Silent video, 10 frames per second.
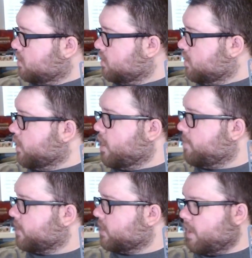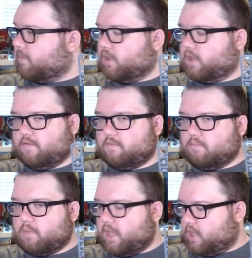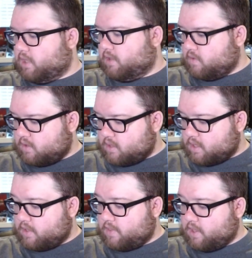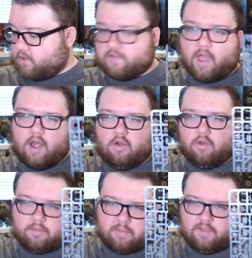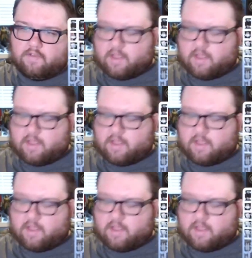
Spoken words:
No, I'm thinking of Mechanicus. The Sentinel pieces.